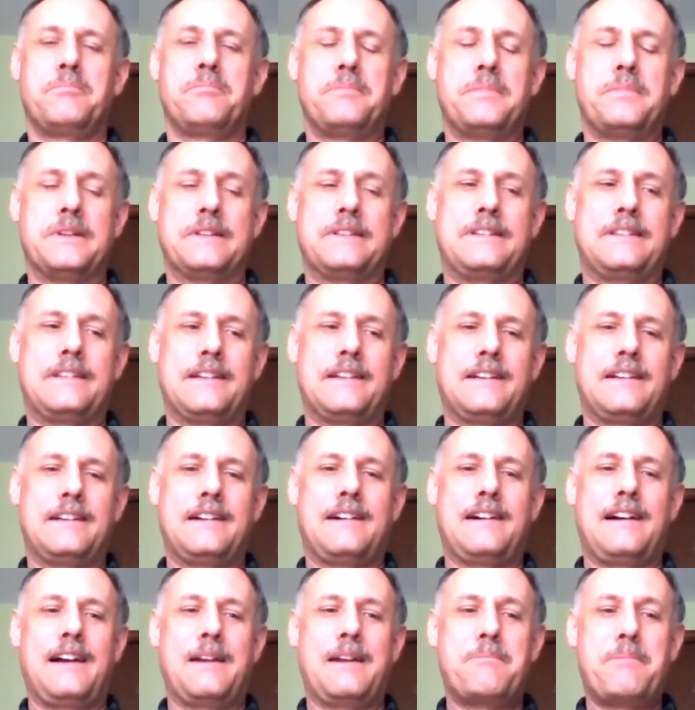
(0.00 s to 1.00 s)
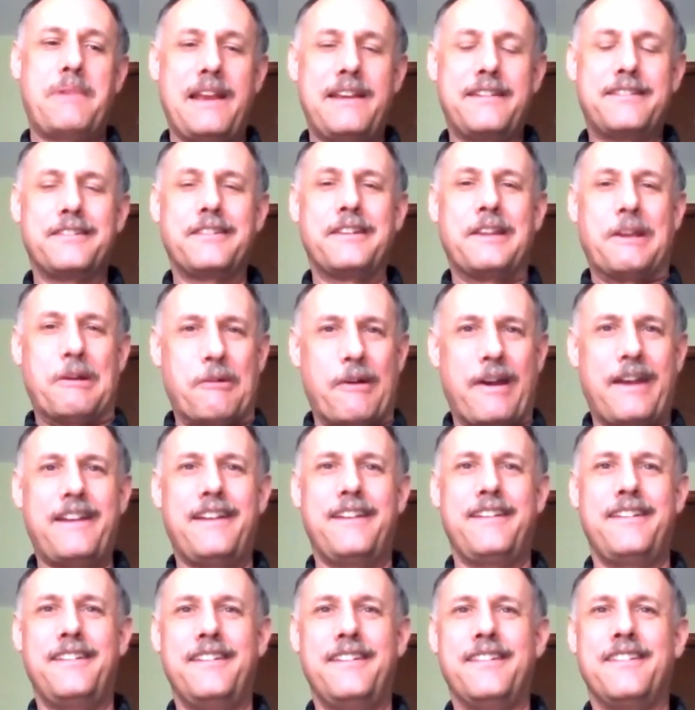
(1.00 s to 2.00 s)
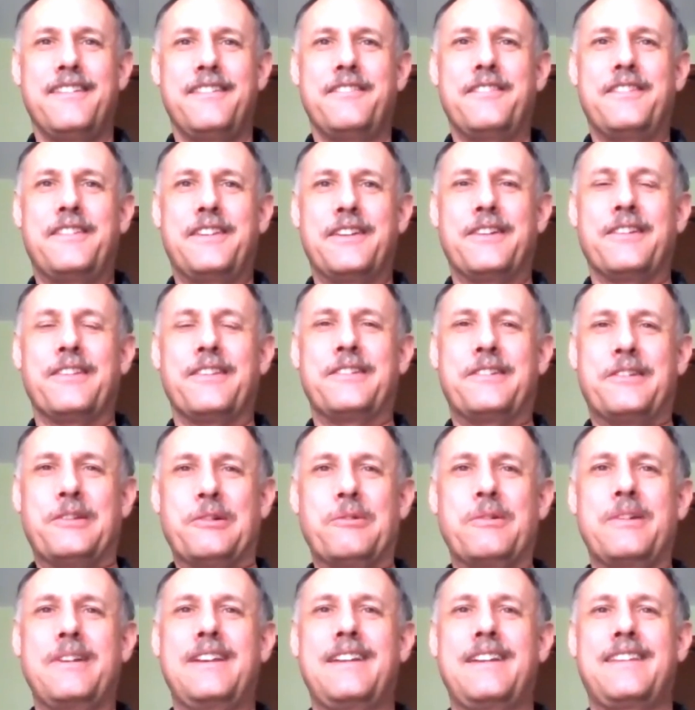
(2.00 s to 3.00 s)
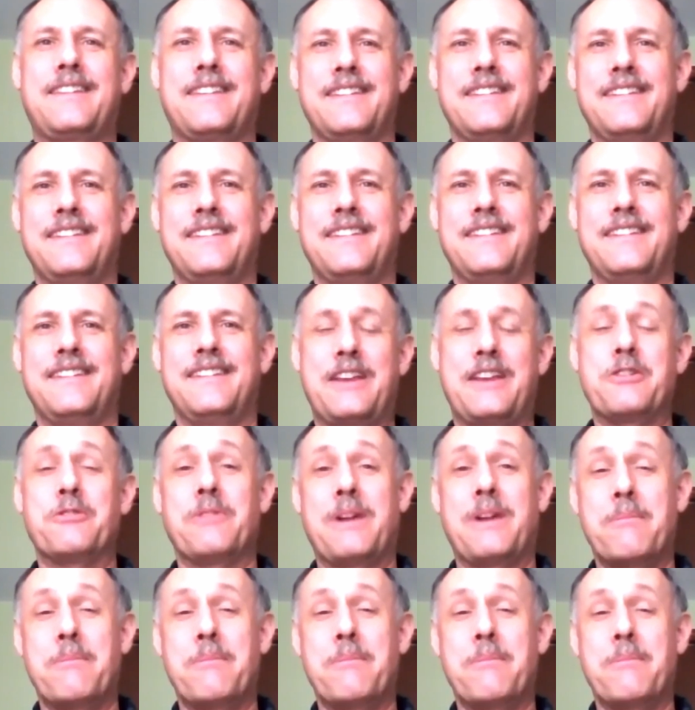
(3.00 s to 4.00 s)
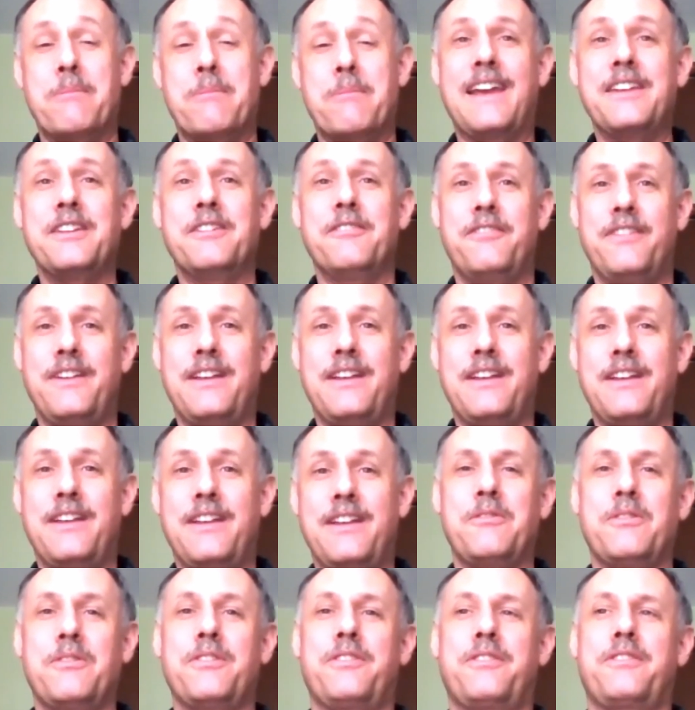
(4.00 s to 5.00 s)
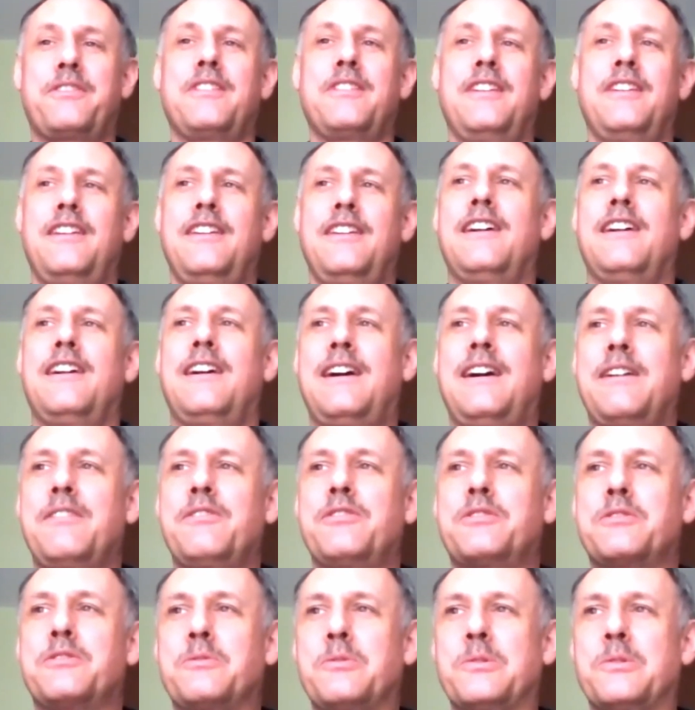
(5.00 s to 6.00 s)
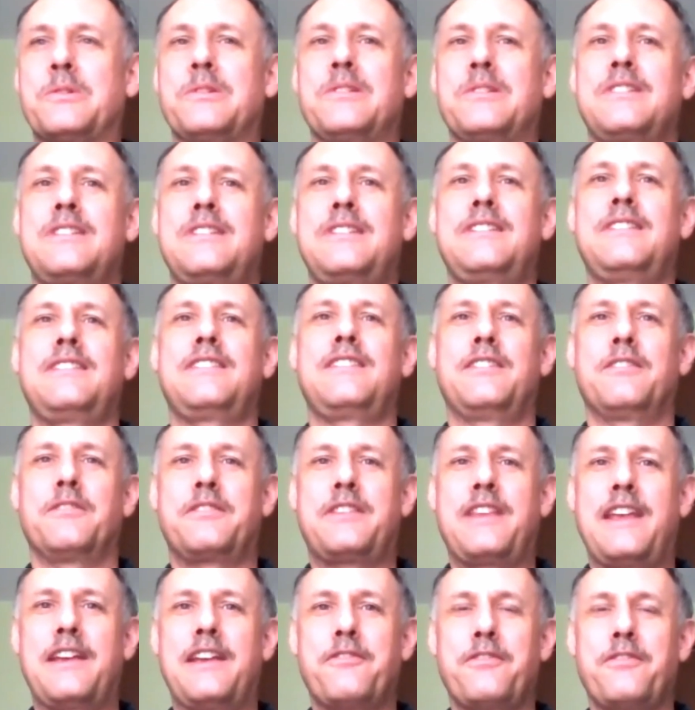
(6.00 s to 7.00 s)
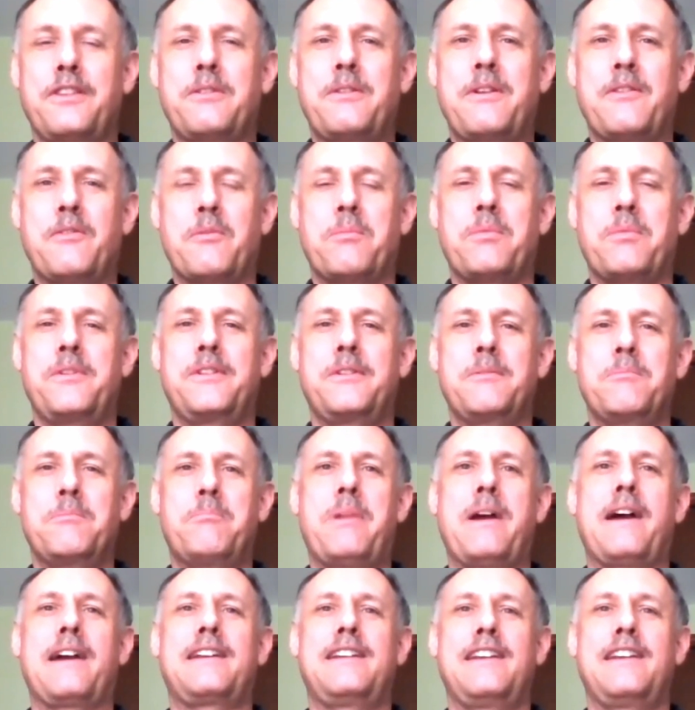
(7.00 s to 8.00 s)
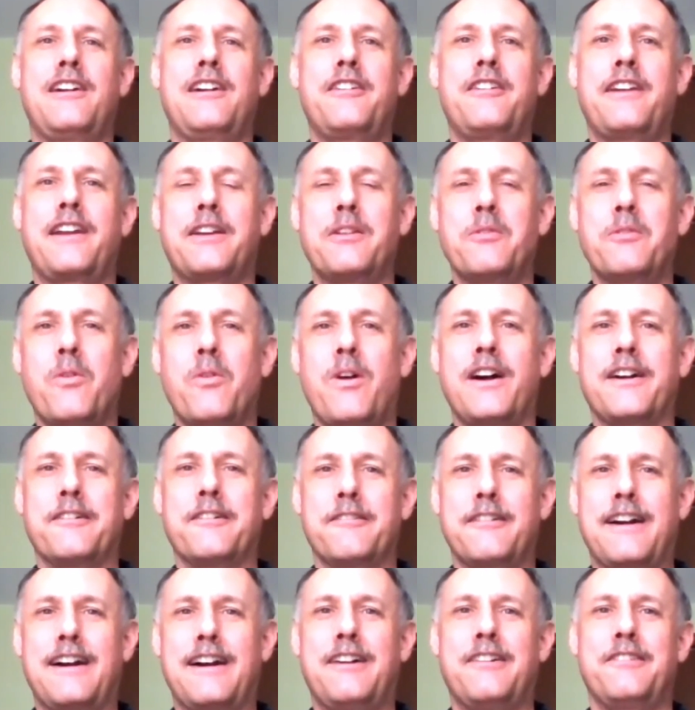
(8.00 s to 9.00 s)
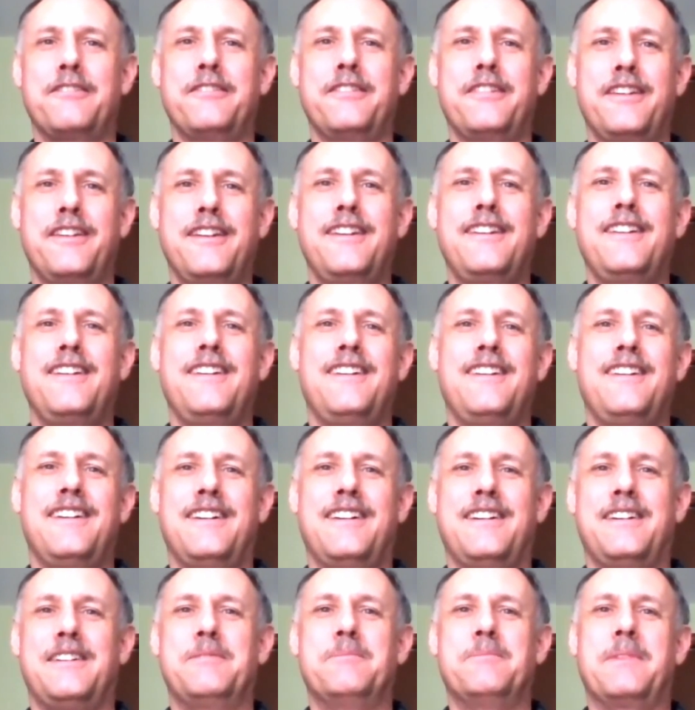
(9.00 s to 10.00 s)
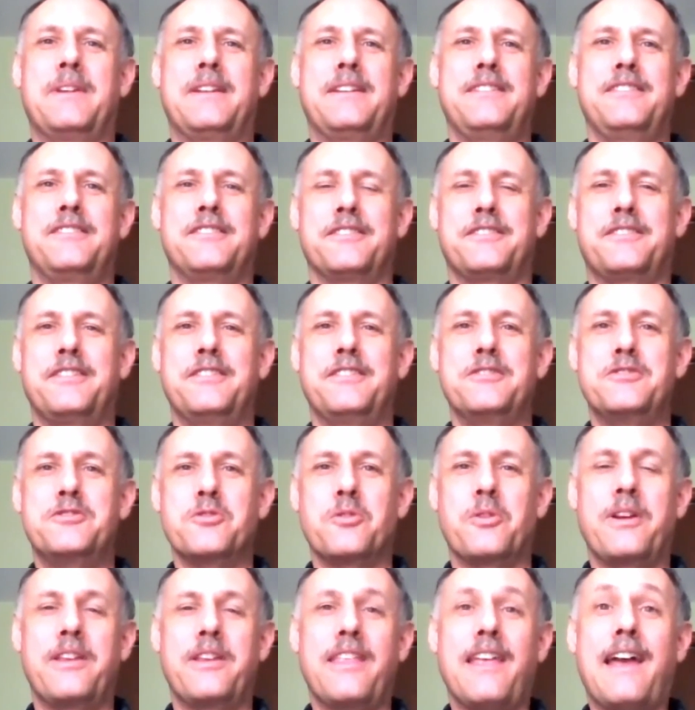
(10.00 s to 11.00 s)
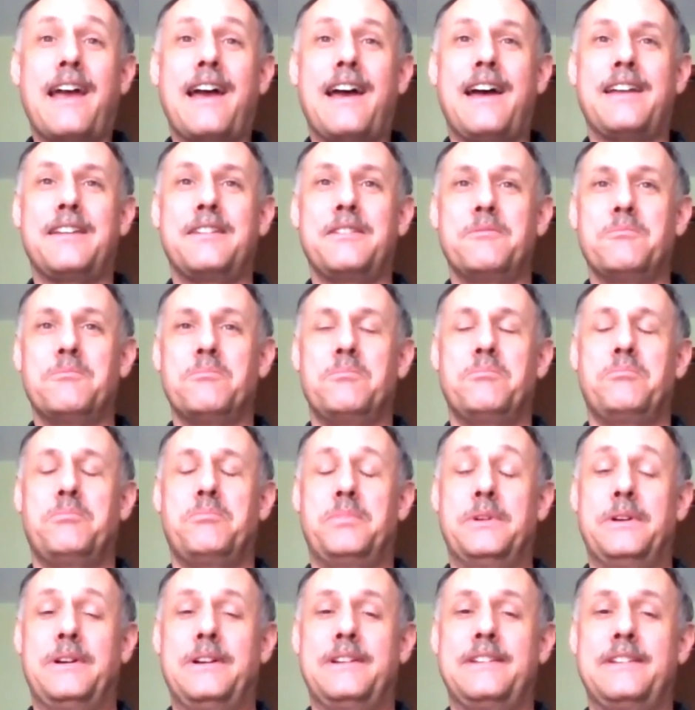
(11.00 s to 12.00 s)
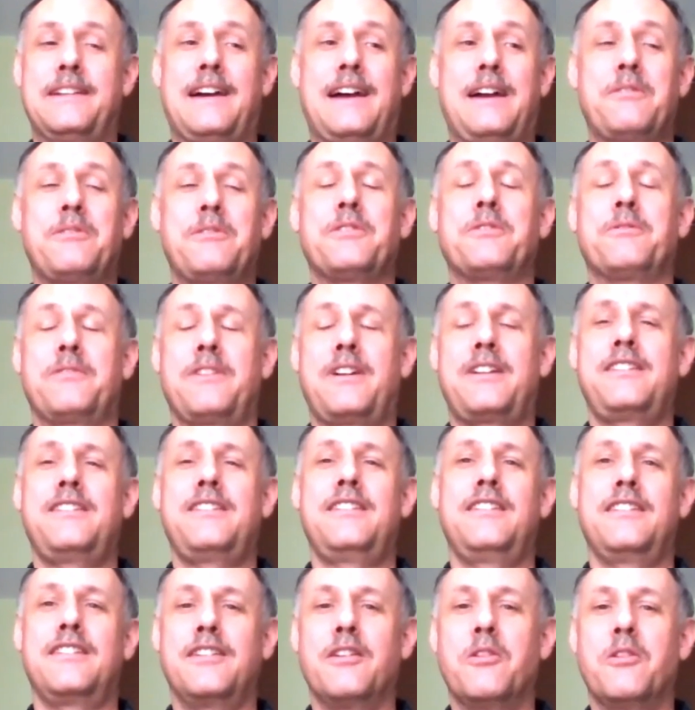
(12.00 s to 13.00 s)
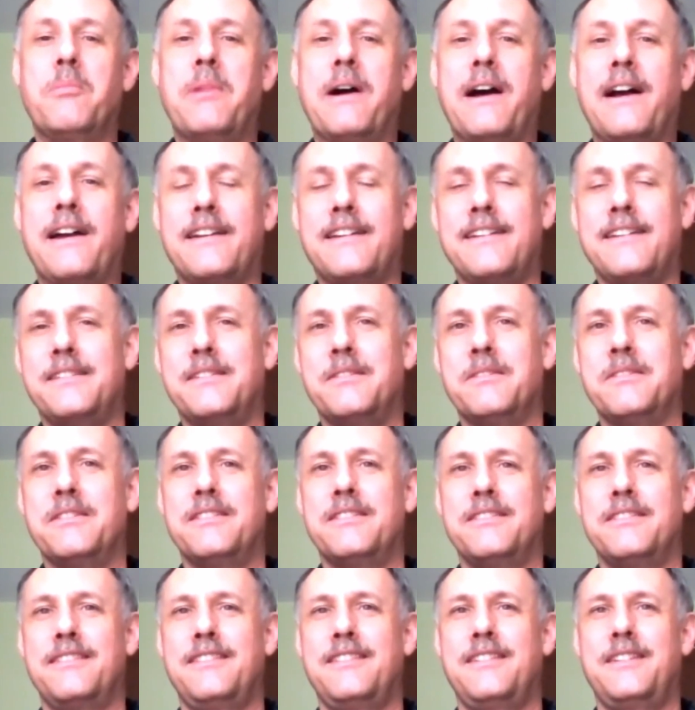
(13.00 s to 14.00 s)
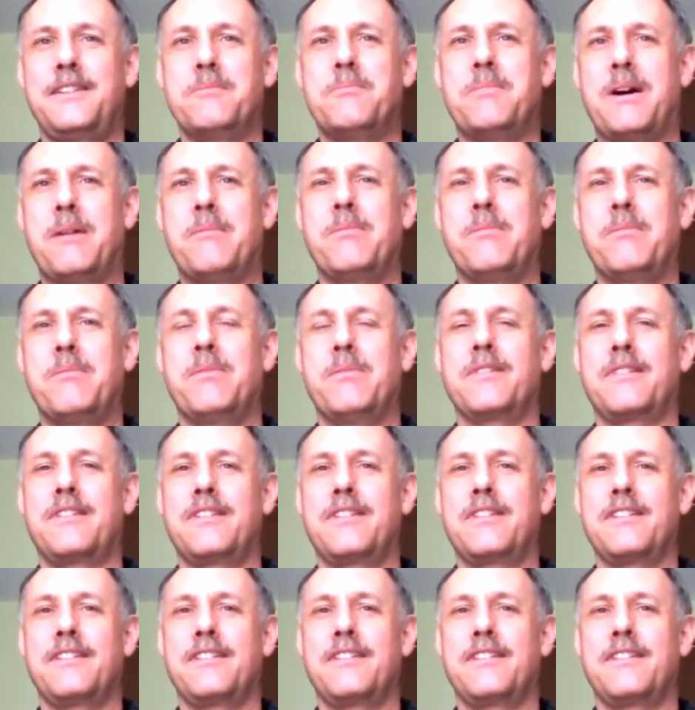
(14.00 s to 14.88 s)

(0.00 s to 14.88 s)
But I patiently waited until the 2 weeks, and yeah, you're right. By the end of it, I was squirrely. Thankfully we have a pretty good backyard. I can walk around and just enjoy that. But I was ready to go back into public.